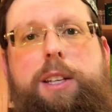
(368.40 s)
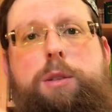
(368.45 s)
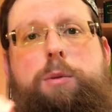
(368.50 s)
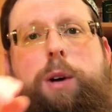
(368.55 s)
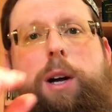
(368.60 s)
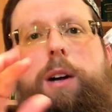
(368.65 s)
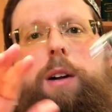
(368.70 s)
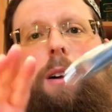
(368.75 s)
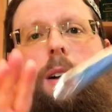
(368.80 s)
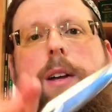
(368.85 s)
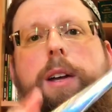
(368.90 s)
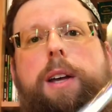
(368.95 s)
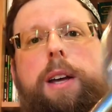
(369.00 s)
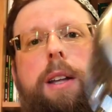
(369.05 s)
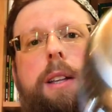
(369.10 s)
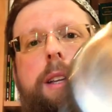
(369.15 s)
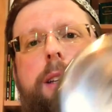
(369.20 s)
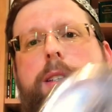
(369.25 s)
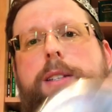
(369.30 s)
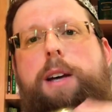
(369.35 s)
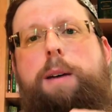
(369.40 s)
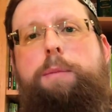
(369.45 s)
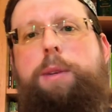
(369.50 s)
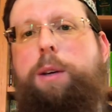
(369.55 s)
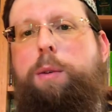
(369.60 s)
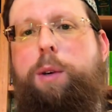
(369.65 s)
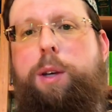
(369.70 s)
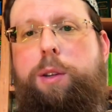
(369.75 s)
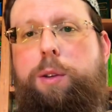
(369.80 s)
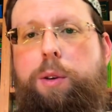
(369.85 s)
as well. This is something
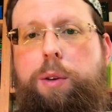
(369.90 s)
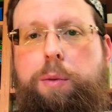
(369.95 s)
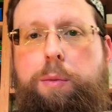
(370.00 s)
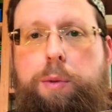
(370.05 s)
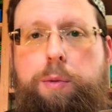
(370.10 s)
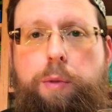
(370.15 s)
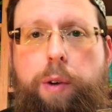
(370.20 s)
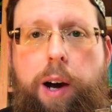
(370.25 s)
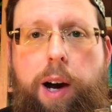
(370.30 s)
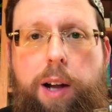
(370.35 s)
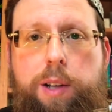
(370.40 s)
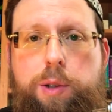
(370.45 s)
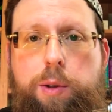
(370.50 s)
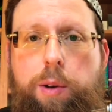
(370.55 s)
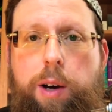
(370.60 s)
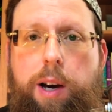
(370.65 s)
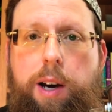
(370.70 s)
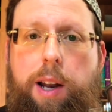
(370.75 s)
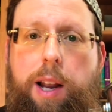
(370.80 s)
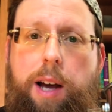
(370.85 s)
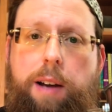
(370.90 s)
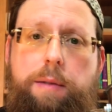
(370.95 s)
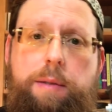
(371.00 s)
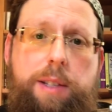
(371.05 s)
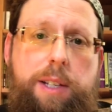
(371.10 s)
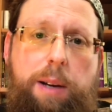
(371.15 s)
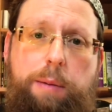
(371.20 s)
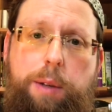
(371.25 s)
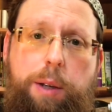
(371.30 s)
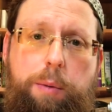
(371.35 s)
you can do with regards to agala.
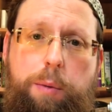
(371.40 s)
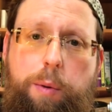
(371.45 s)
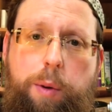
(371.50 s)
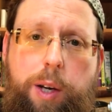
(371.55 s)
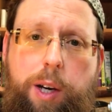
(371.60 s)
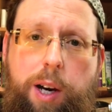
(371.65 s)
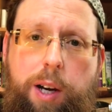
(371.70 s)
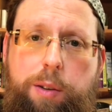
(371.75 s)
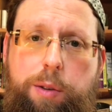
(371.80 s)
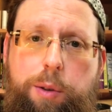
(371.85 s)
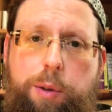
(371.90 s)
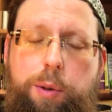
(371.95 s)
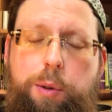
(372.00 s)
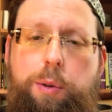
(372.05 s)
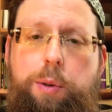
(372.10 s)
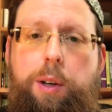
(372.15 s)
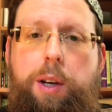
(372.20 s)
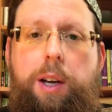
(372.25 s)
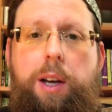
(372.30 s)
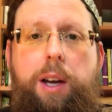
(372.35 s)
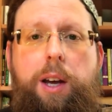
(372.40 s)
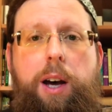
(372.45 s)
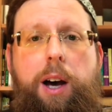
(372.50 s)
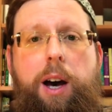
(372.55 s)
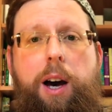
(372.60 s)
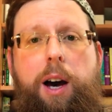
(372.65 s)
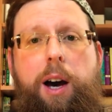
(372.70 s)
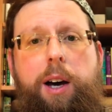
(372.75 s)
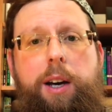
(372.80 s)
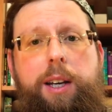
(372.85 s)
Something that we can't do
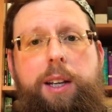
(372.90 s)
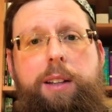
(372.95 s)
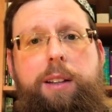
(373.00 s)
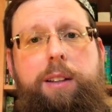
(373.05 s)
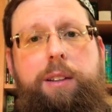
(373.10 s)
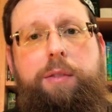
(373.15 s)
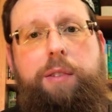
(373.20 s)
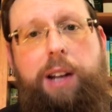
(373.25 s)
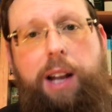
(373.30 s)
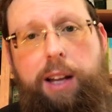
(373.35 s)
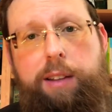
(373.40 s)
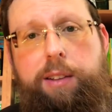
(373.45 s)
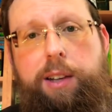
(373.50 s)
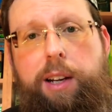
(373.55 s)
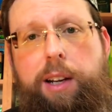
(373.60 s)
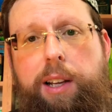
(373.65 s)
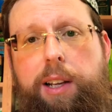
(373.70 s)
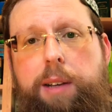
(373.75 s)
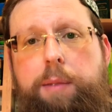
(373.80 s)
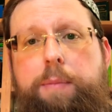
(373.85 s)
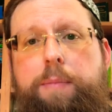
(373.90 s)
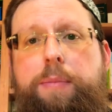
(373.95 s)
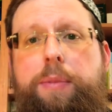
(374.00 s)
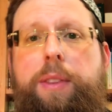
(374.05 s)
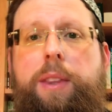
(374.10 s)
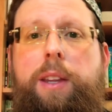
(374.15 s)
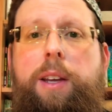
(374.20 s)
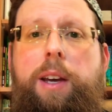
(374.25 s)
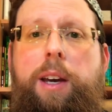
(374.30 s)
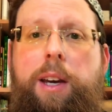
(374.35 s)
in tvilat keilim,
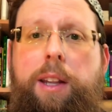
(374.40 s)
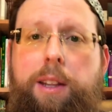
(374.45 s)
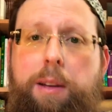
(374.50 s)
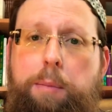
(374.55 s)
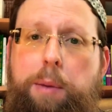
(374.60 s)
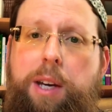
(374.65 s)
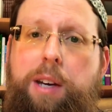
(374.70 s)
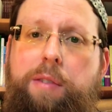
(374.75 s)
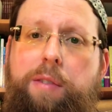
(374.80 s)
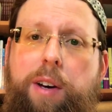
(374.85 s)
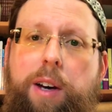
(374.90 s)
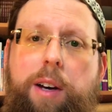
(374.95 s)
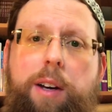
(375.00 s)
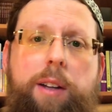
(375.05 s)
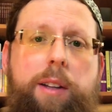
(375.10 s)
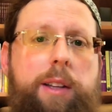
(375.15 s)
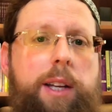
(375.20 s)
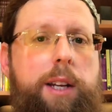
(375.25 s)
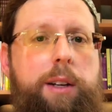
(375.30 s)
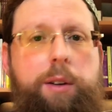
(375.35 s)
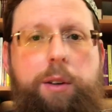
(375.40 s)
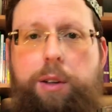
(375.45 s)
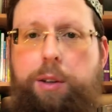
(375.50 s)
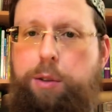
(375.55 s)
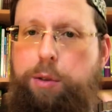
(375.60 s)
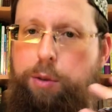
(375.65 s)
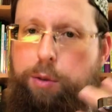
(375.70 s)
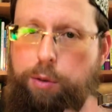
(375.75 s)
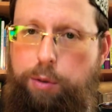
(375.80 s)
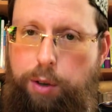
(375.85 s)
in the mikveh. Then you need
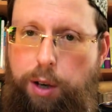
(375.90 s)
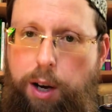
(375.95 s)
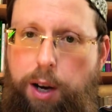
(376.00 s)
to